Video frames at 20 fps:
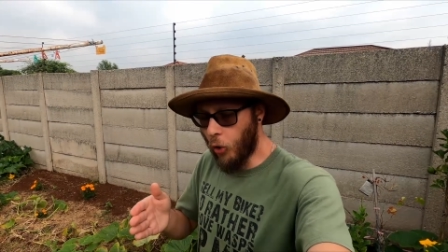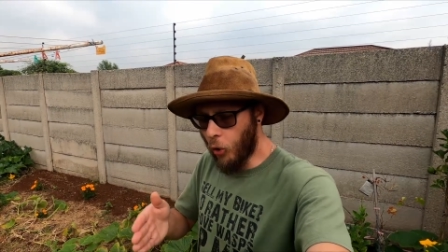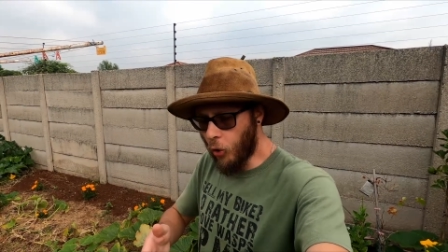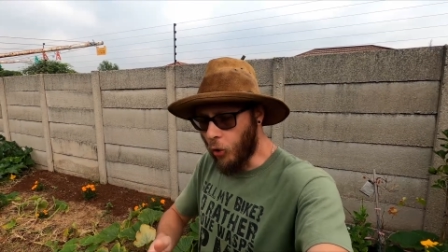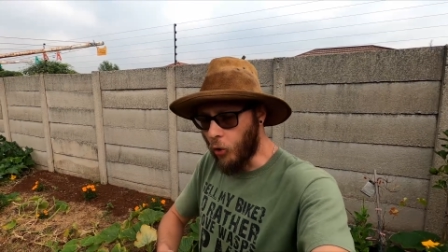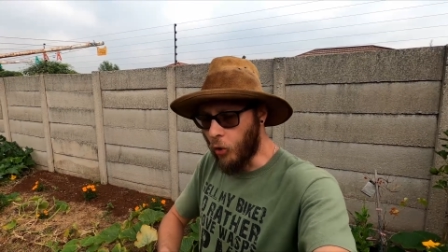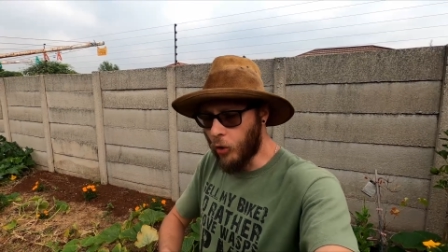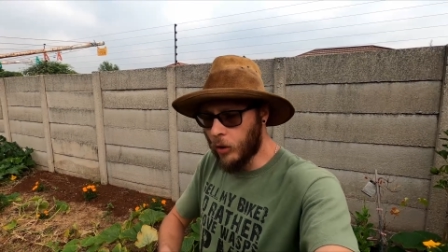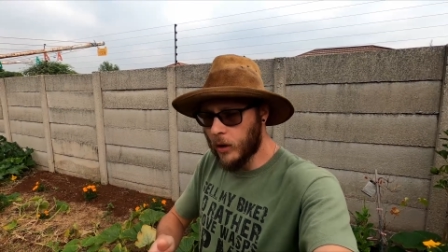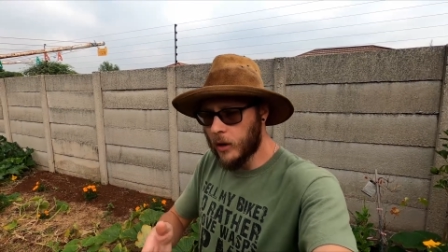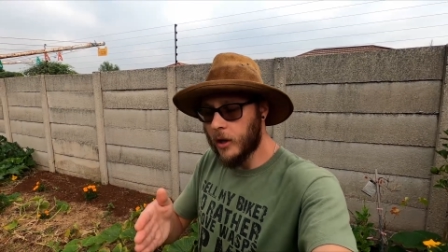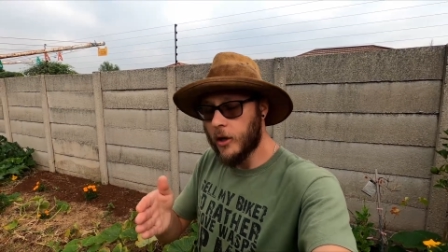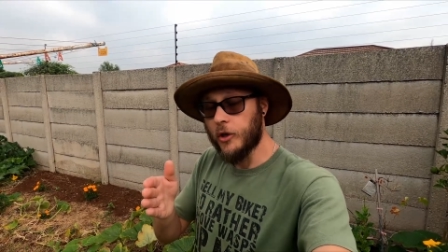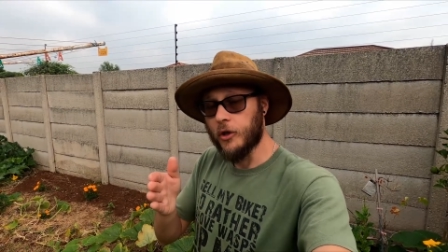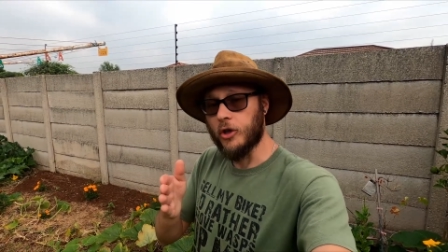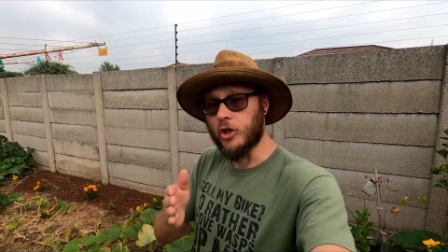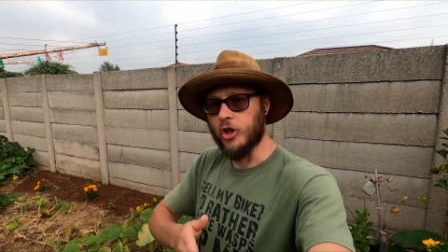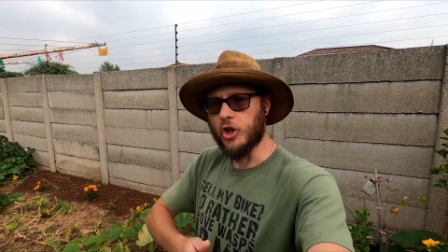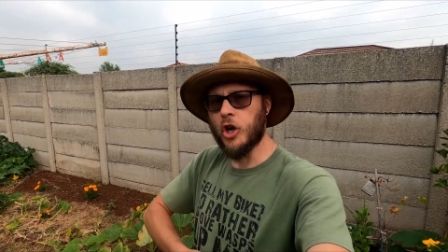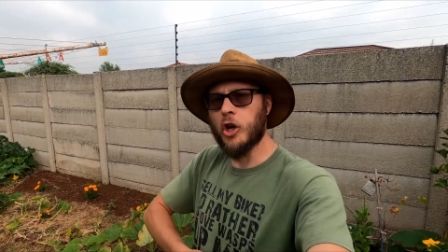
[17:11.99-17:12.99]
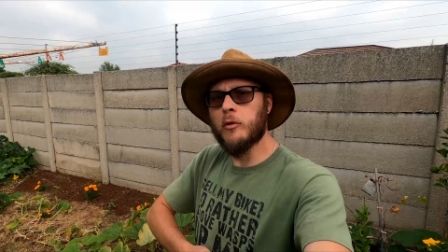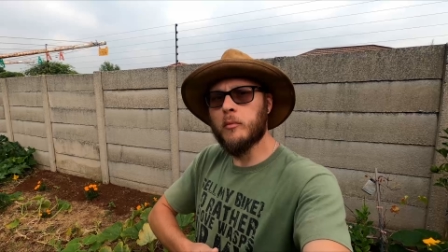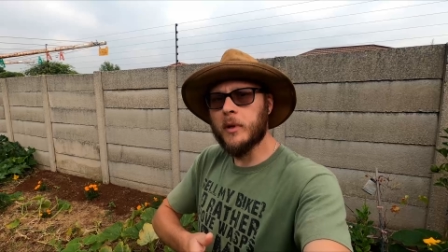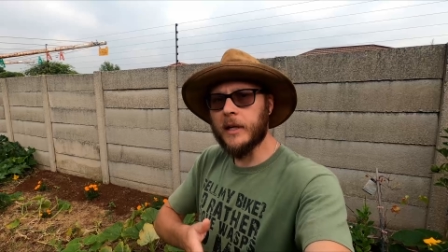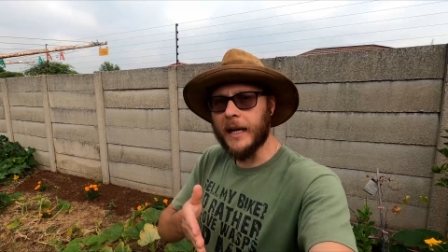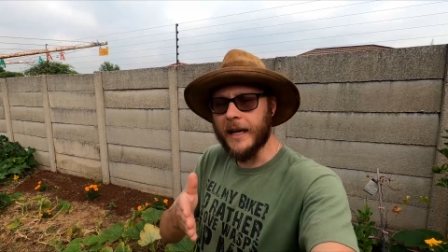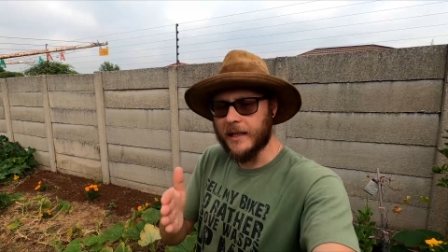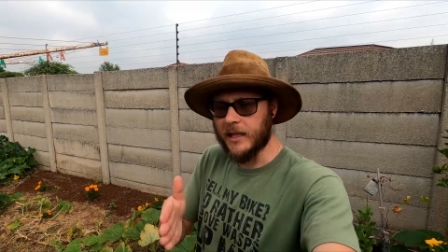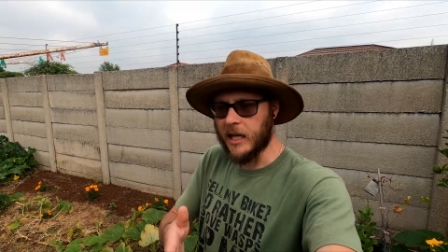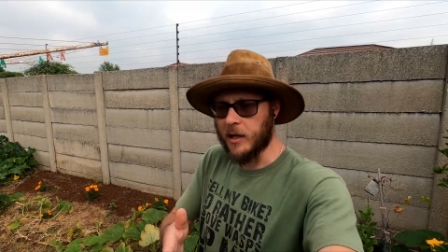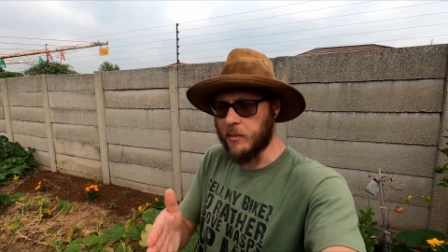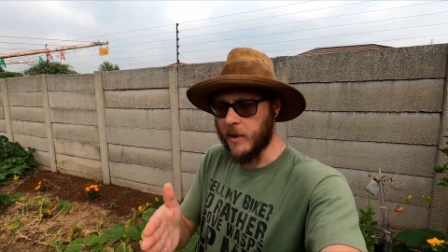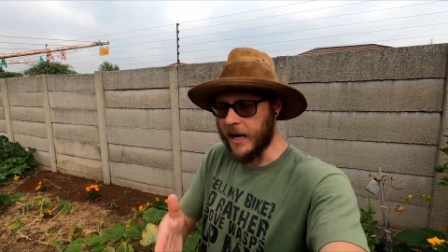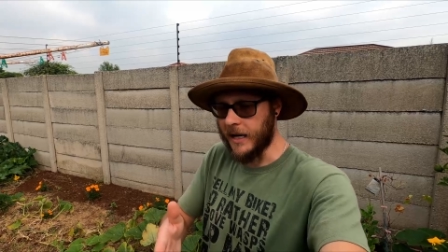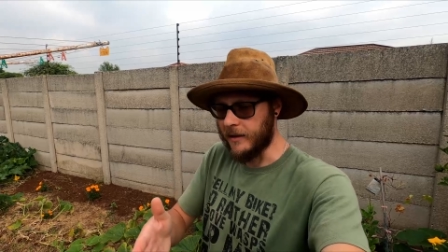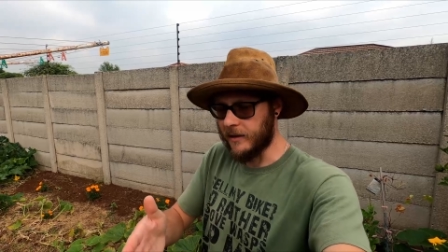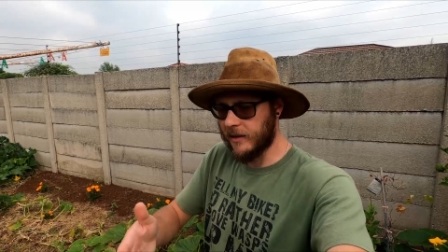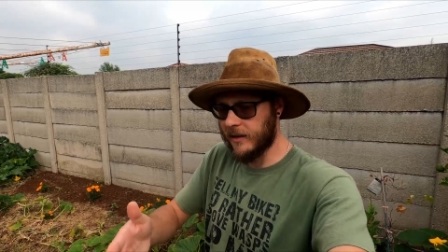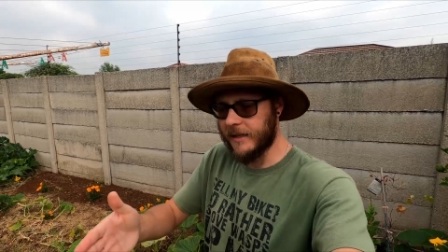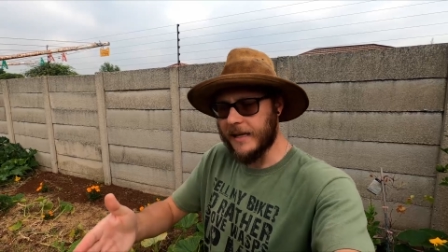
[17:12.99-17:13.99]
or germinate them
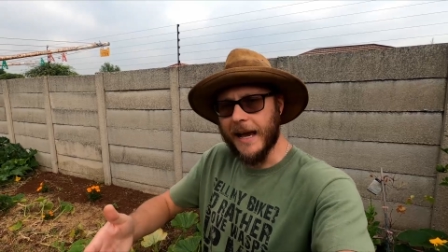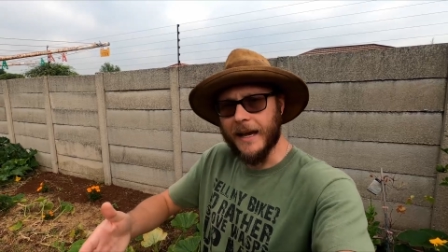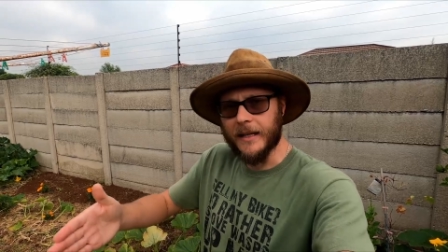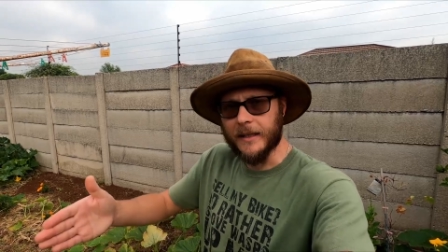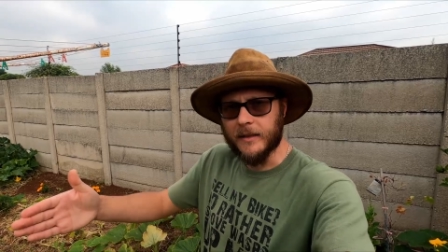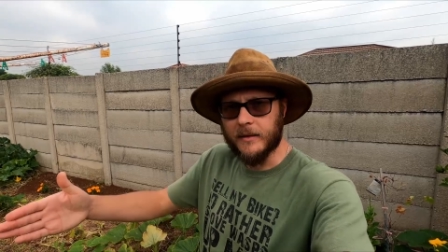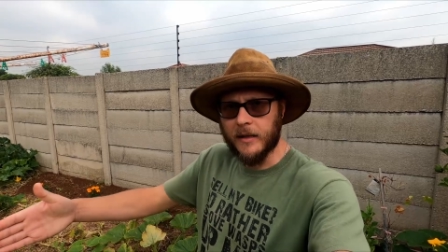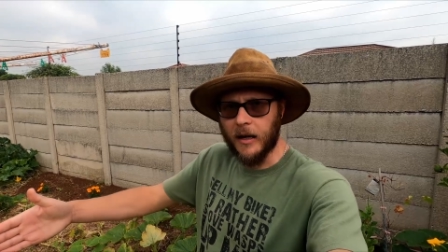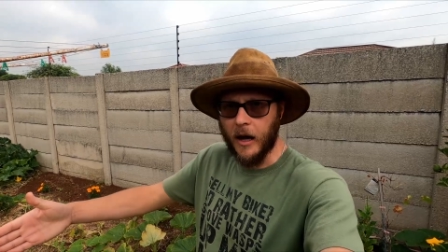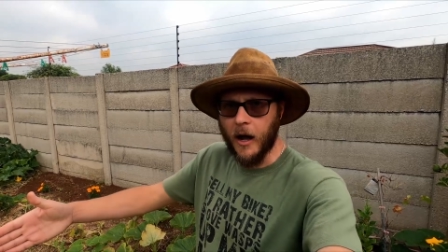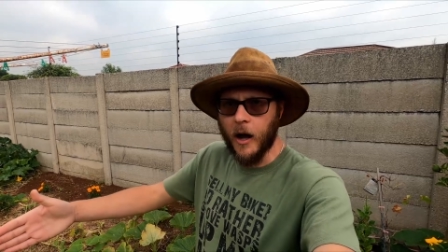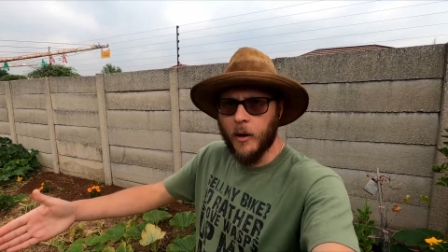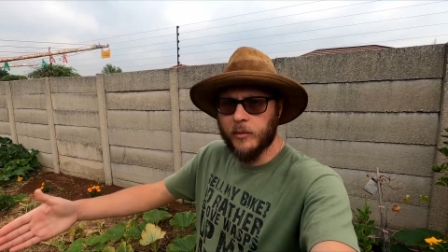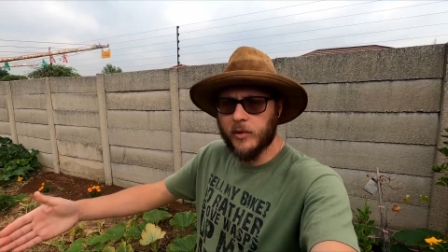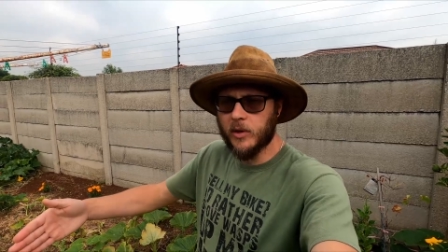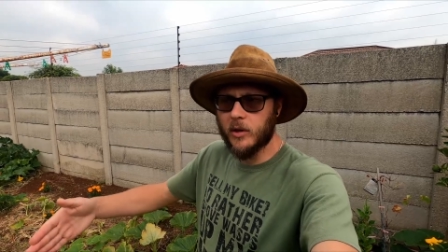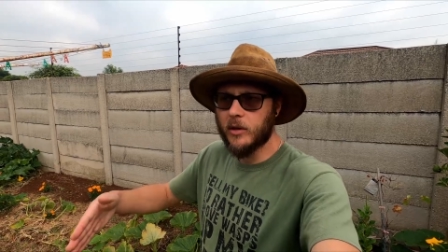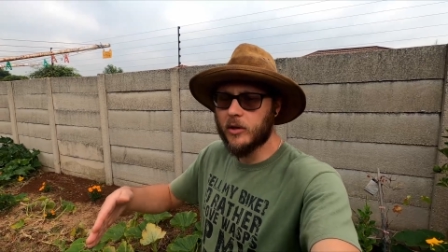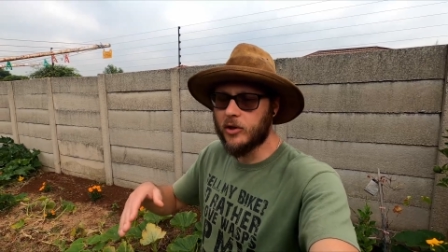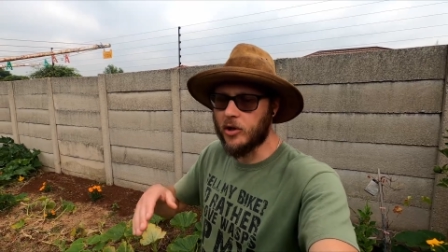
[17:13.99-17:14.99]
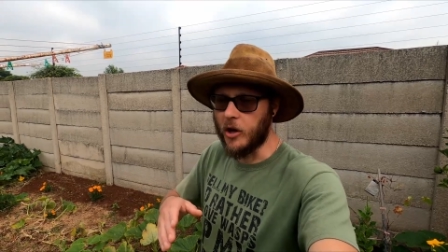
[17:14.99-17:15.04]
at staggered times